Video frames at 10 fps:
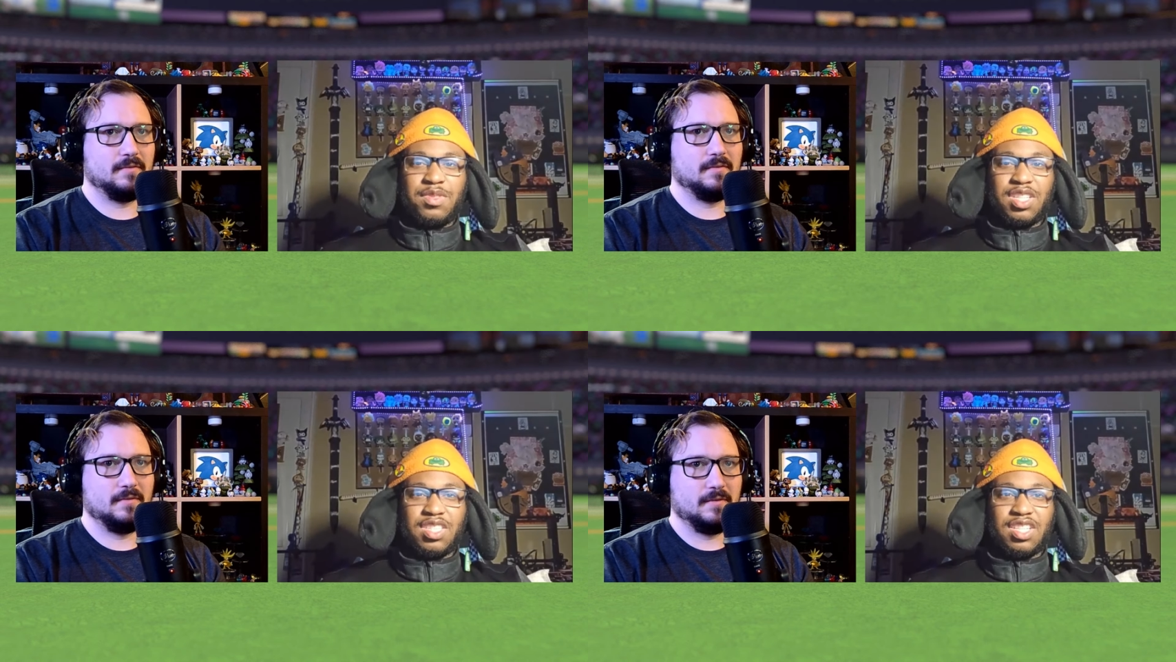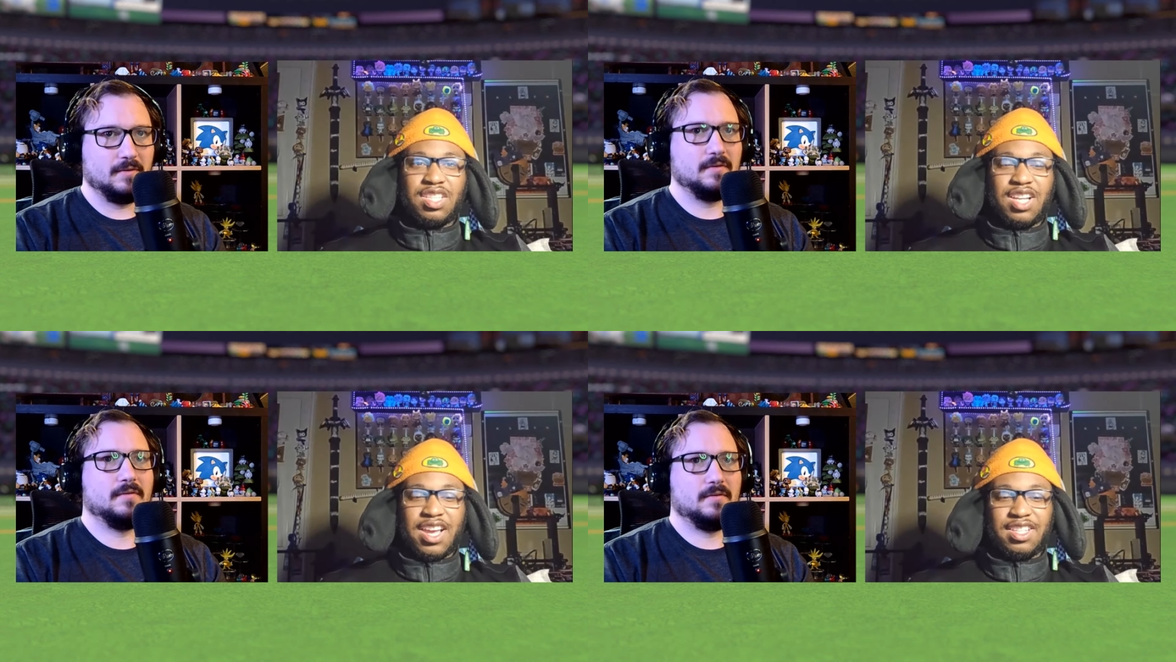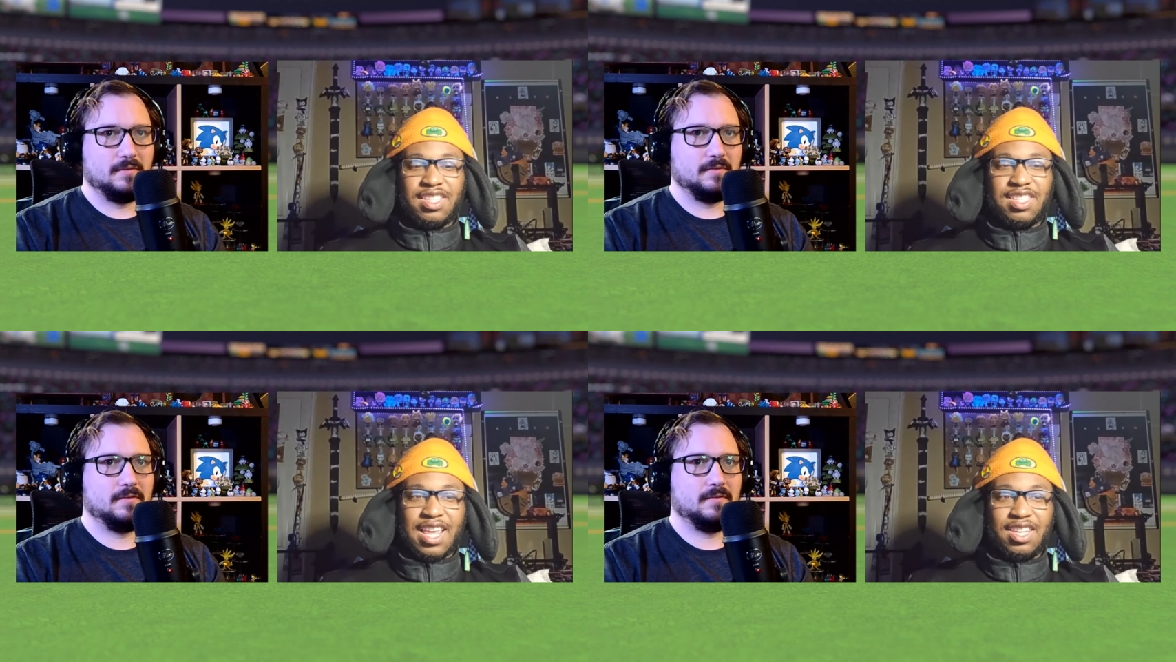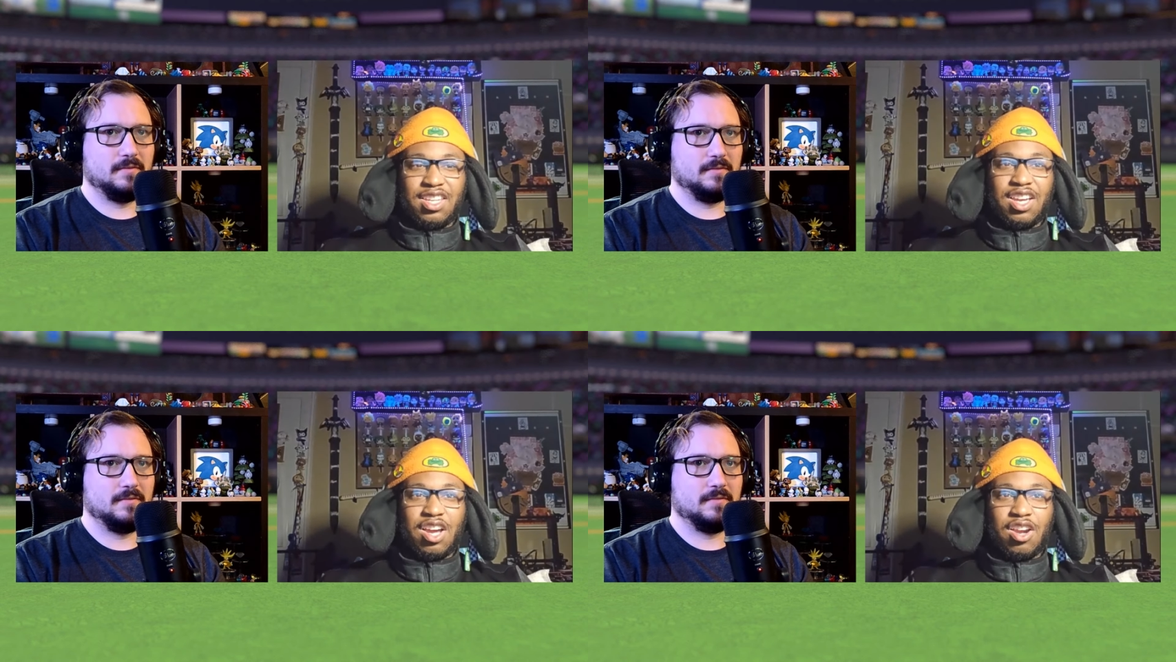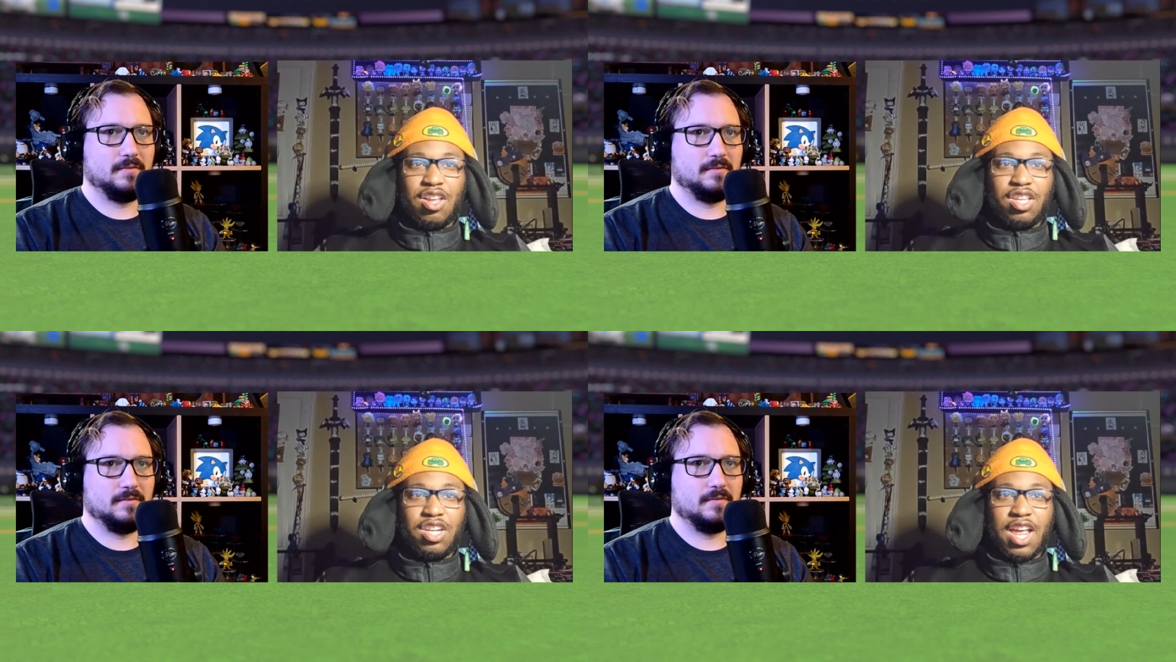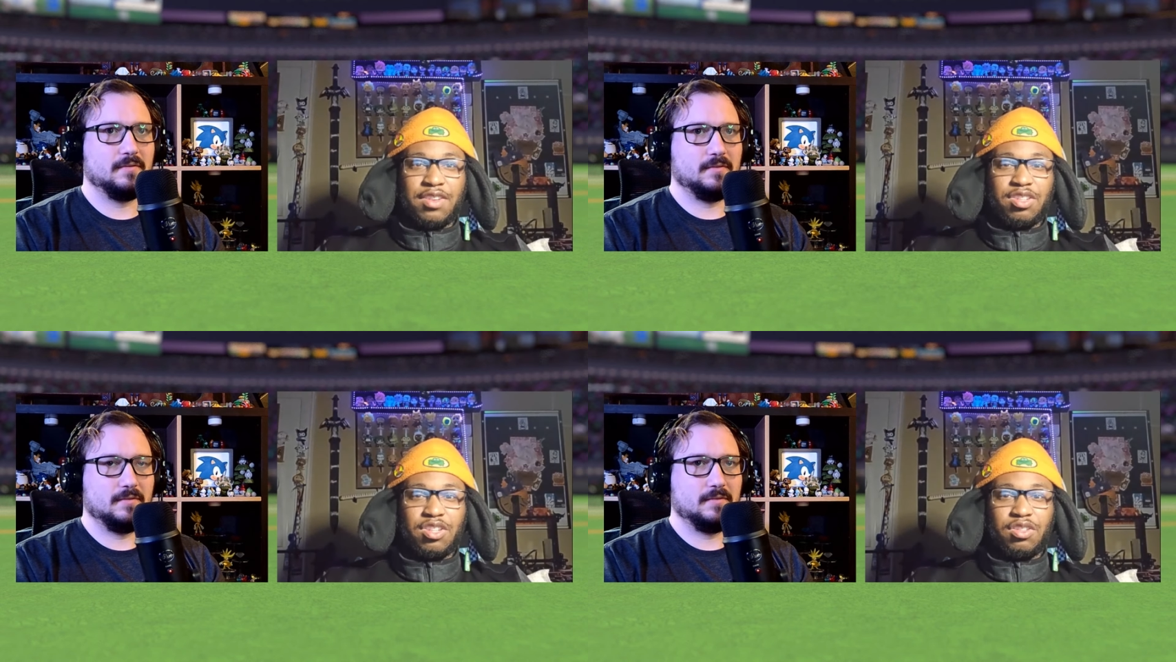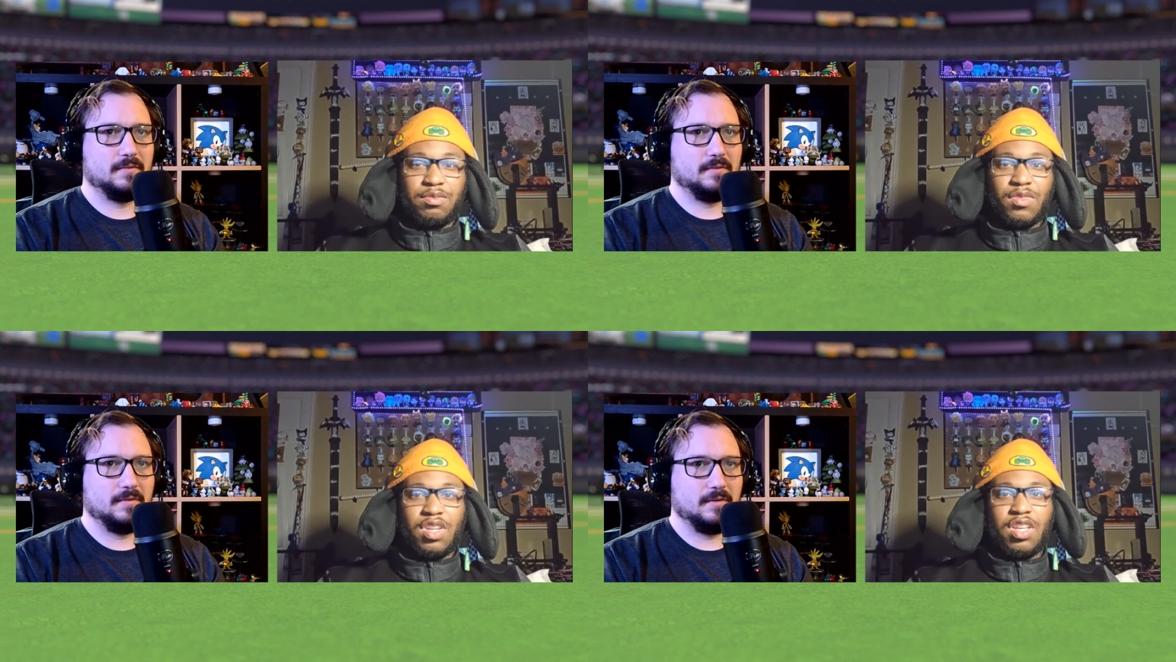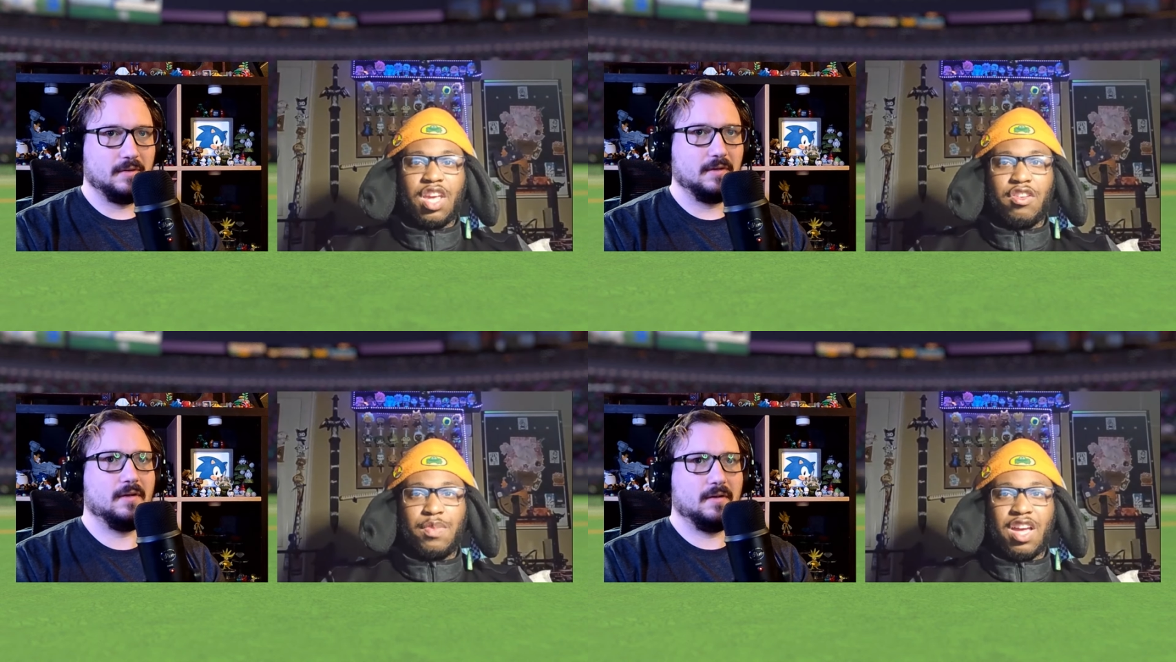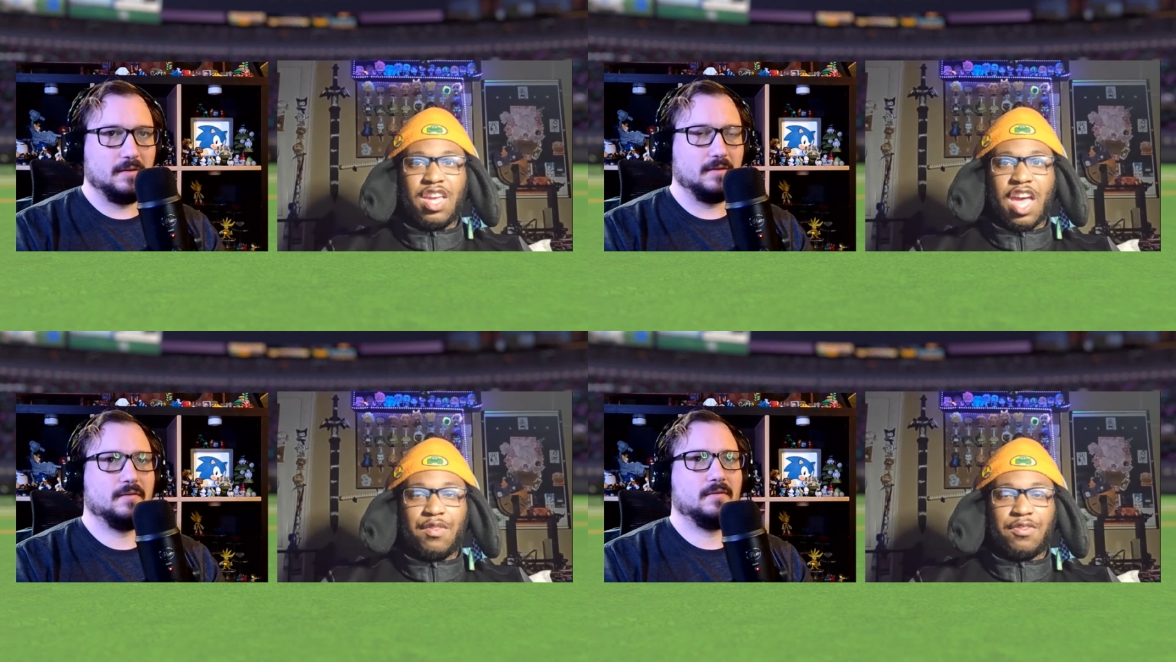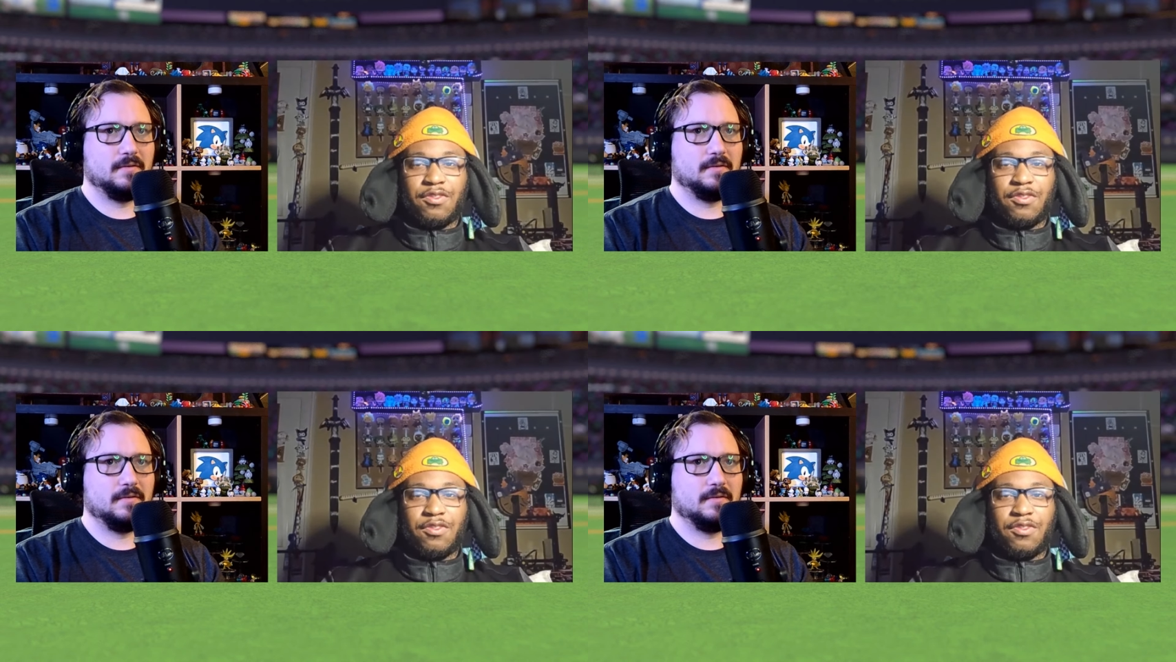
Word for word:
Speaker 1: since it's like slightly early in the afternoon. Yeah, they probably have it